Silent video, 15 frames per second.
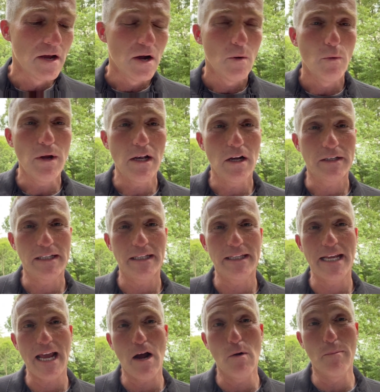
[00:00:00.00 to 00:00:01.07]
We looked at
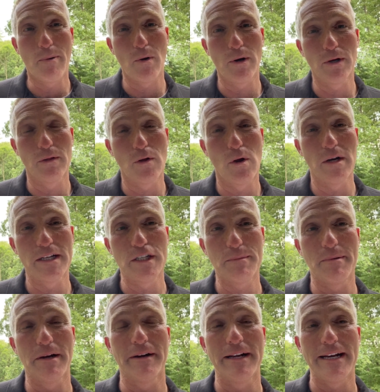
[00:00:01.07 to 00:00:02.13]
the outpouring of the Holy
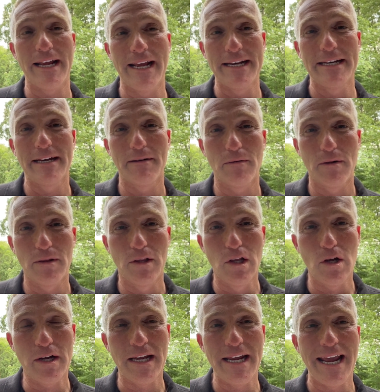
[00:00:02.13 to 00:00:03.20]
Spirit and
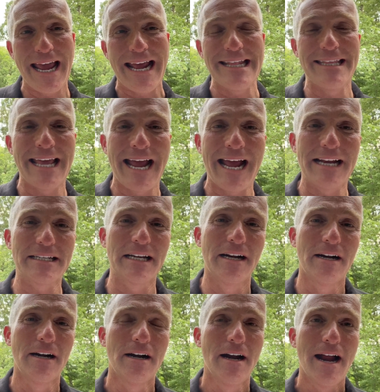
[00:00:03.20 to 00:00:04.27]
looking at that,
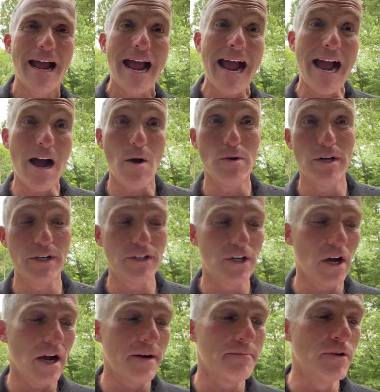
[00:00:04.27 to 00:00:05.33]
how does
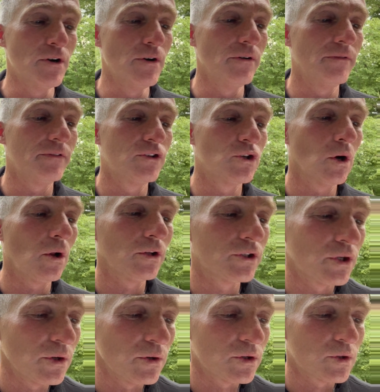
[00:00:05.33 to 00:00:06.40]
God move? Joel
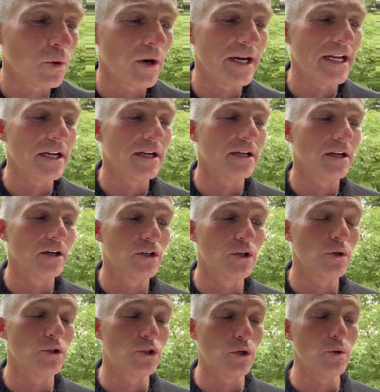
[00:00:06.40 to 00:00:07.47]
2:20 or
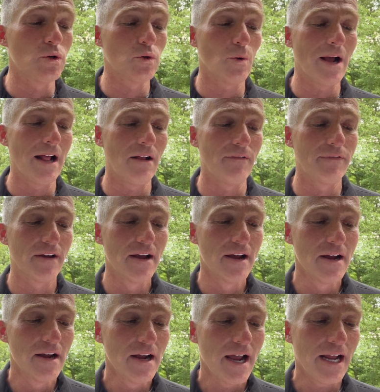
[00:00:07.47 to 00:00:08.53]
2:12
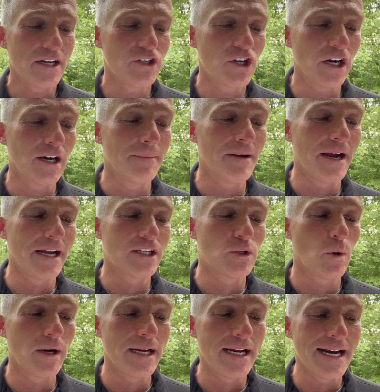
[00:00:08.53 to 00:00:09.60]
and Jeremiah
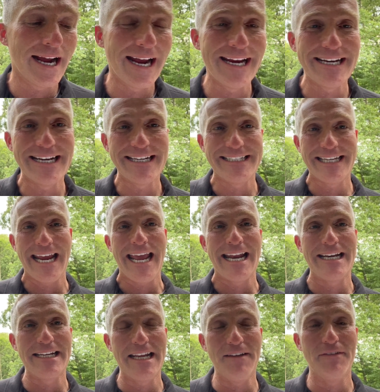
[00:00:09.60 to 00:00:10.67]

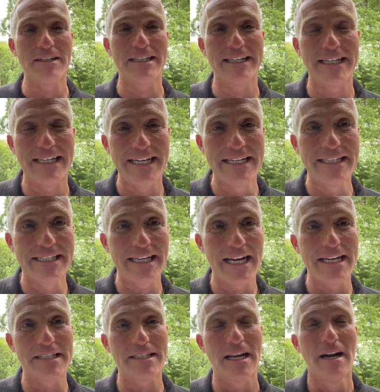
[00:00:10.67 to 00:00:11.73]
29:10 give us little
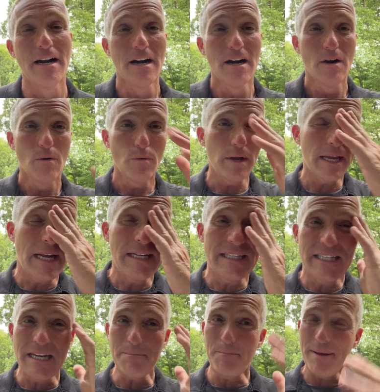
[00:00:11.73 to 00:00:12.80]
insights. We can
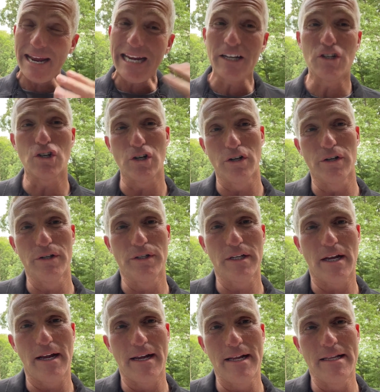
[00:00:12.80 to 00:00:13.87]
see pictures
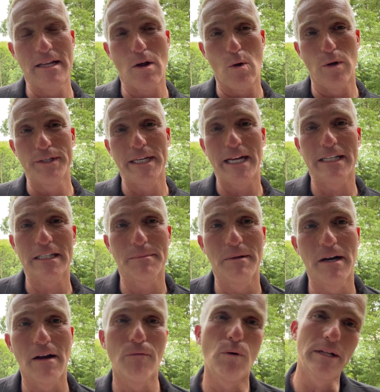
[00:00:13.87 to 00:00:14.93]
in the Old
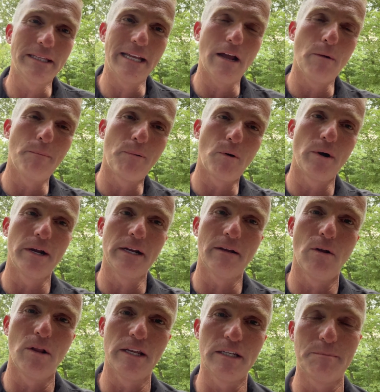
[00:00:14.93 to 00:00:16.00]
Testament of what the outpouring of the
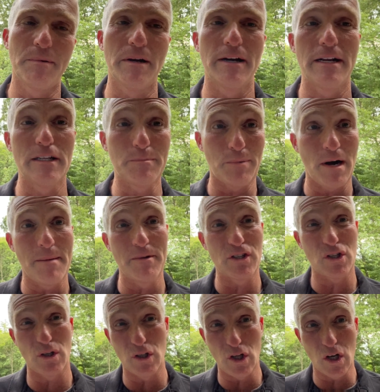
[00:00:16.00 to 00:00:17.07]
Holy Spirit is
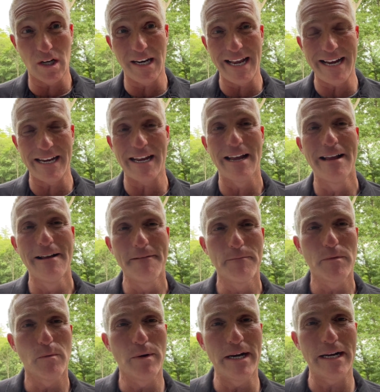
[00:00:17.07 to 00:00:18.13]
promised to look like
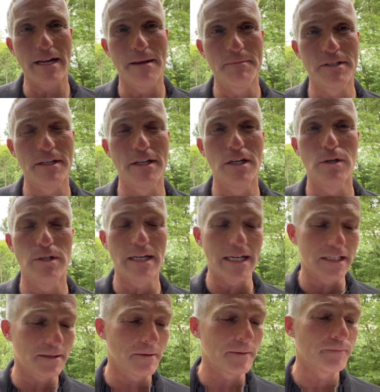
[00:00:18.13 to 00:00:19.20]
when it comes to the New
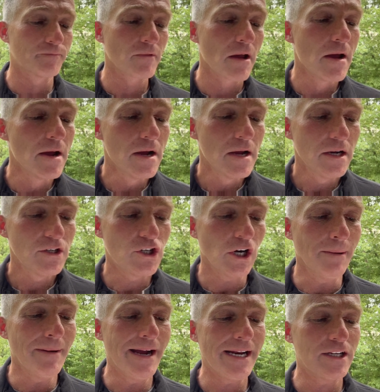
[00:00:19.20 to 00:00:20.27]
Testament.
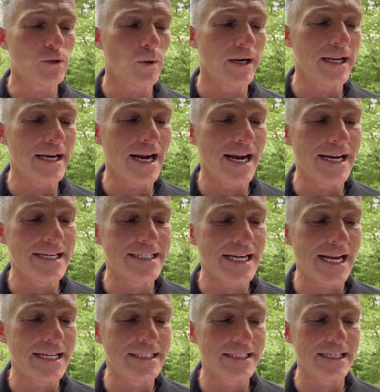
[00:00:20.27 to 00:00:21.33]
Jeremiah
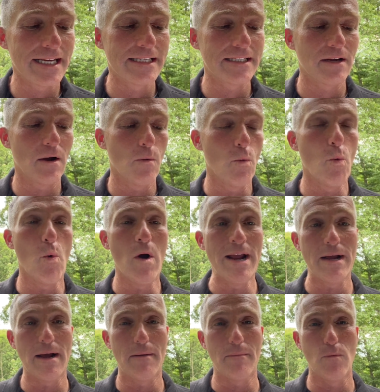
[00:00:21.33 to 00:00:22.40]
29:10 says,
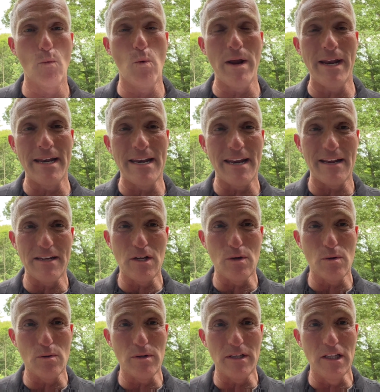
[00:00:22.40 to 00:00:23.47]
"When
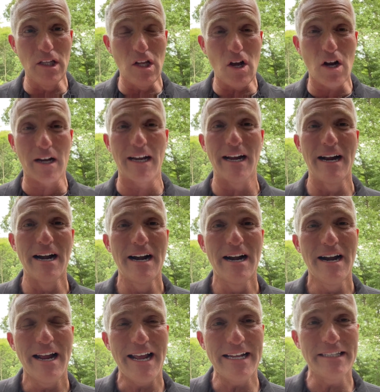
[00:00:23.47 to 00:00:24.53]
you look
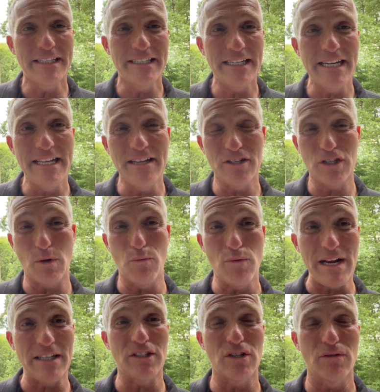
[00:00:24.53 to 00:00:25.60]
and see there's a
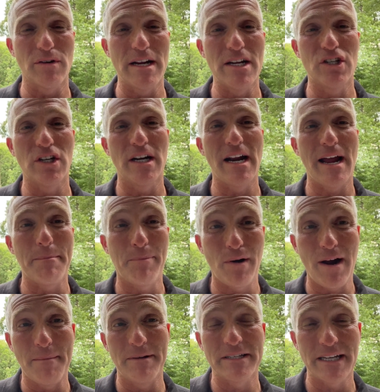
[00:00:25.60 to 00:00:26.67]
restoration, I
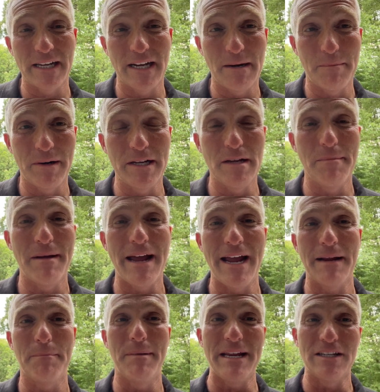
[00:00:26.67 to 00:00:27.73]
promise I'm going to bring you
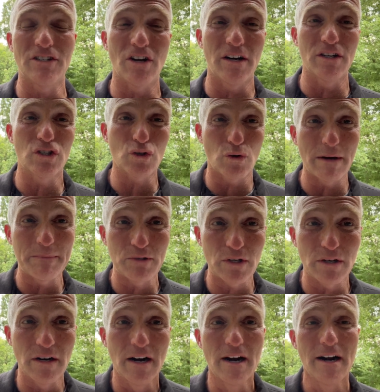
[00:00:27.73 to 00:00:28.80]
back based on a
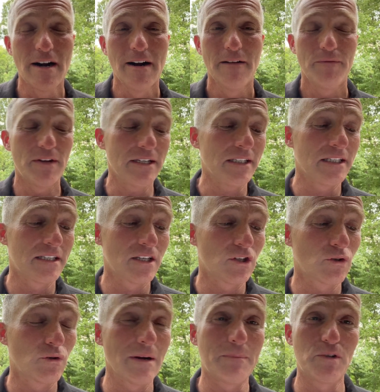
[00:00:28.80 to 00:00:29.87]
scripture." This is the
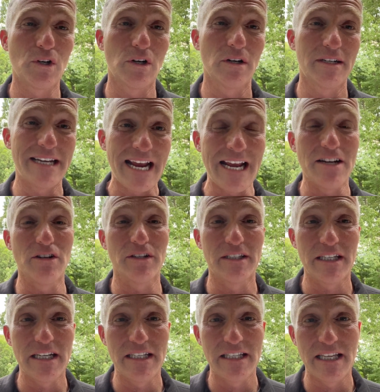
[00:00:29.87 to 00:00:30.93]
scripture. Daniel
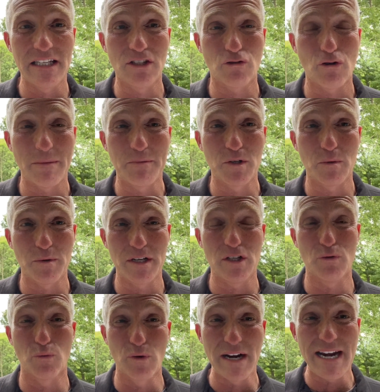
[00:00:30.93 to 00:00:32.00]
sees this scripture when
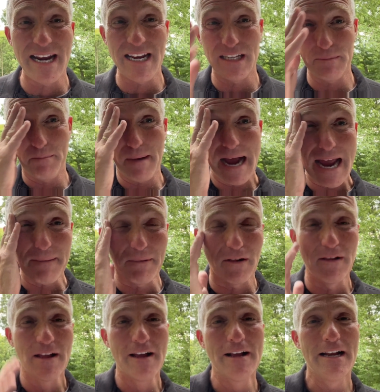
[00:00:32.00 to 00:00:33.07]
he's reading his
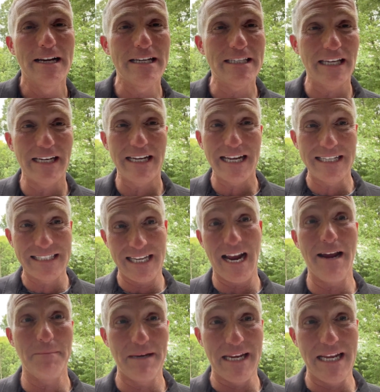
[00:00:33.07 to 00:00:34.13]
Bible. He's like, "It's
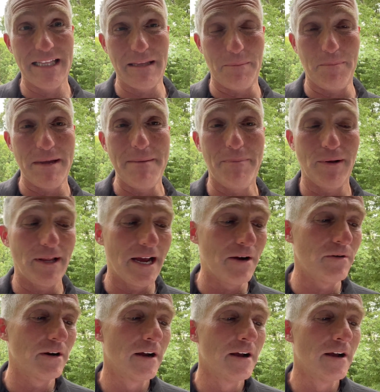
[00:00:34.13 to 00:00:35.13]
time to get the people out."